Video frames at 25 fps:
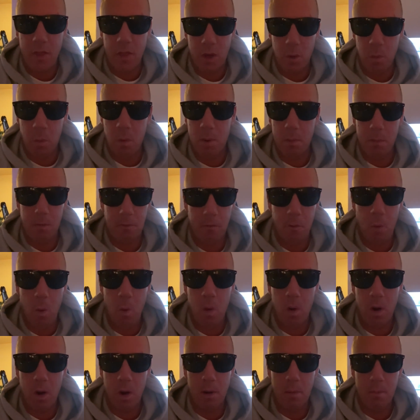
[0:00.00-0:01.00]
than there were
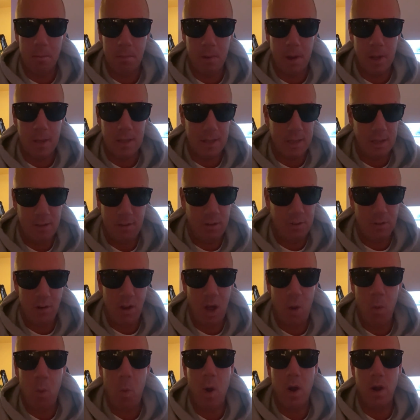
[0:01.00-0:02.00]
before, but this is
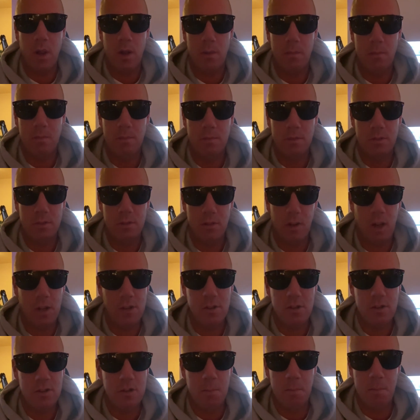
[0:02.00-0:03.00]
not one of them. It's not
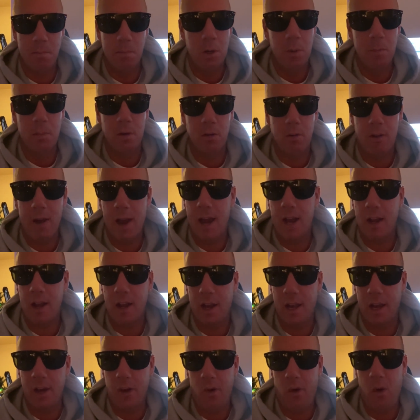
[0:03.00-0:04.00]
just some boomer rant like,